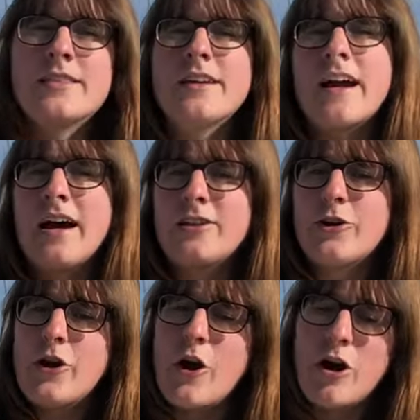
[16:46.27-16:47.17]
the
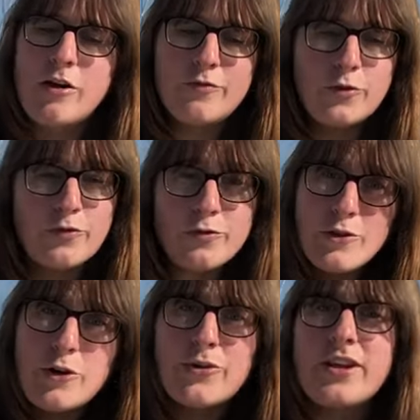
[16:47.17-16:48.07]
color of your
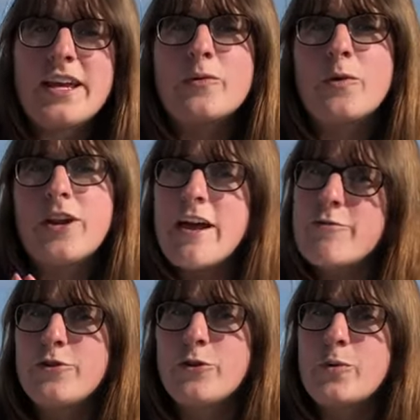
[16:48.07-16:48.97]
flooring,
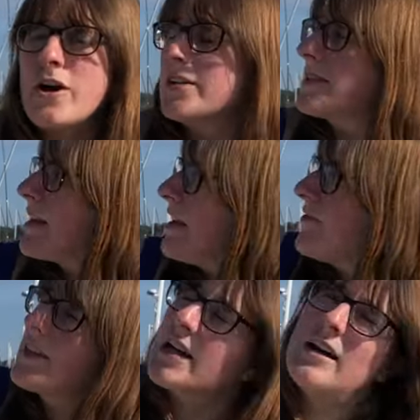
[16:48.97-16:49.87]
whatever you want,
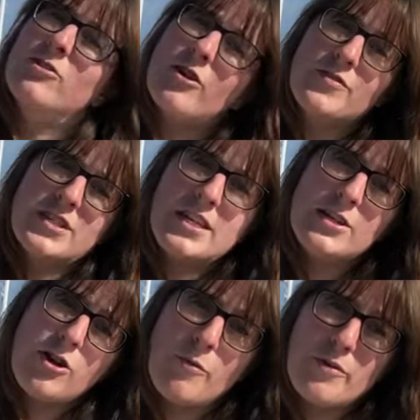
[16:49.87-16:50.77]
even the color of the T-top.